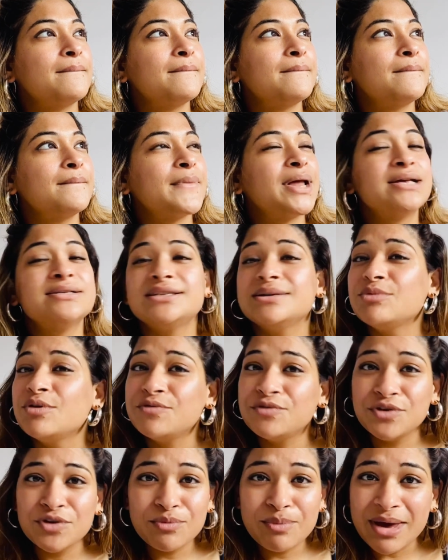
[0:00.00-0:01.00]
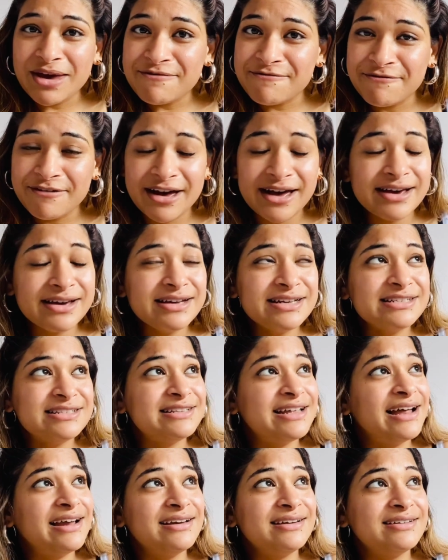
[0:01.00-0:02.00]
some of you may find
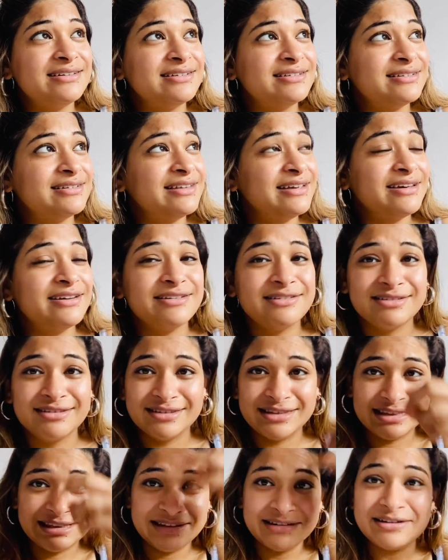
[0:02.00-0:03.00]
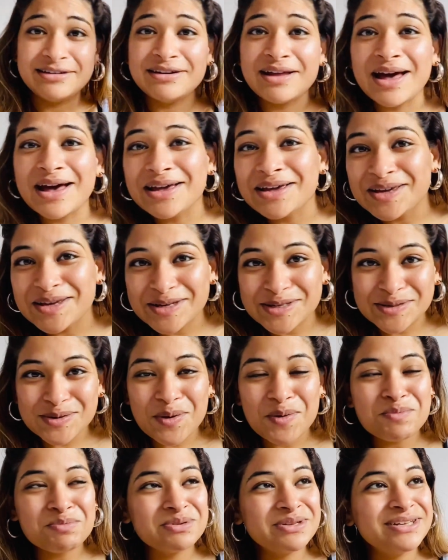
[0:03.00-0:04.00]
that their third eye is
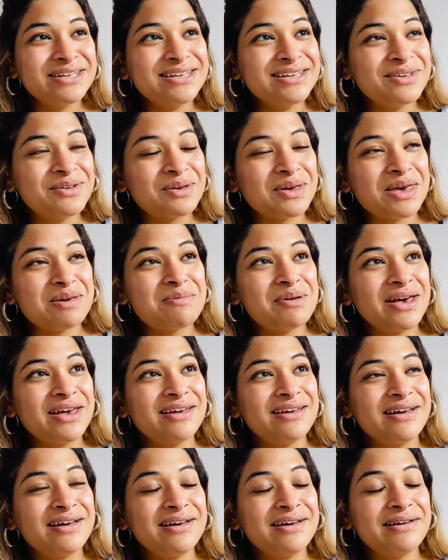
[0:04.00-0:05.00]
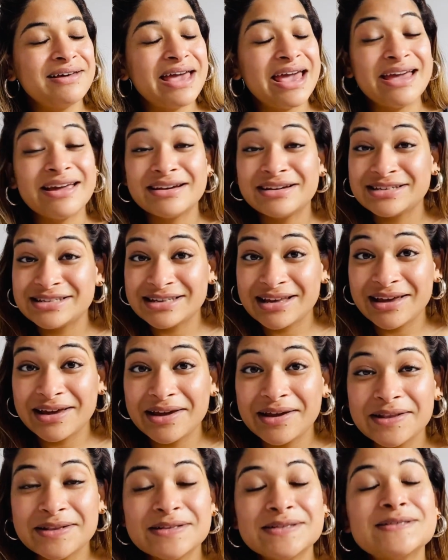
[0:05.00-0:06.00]
opening, okay, my air
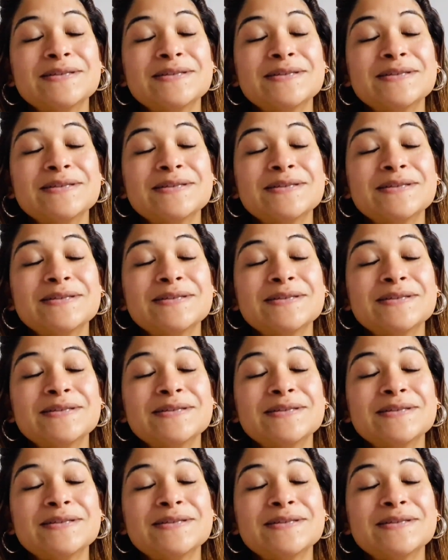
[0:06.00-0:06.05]
signs.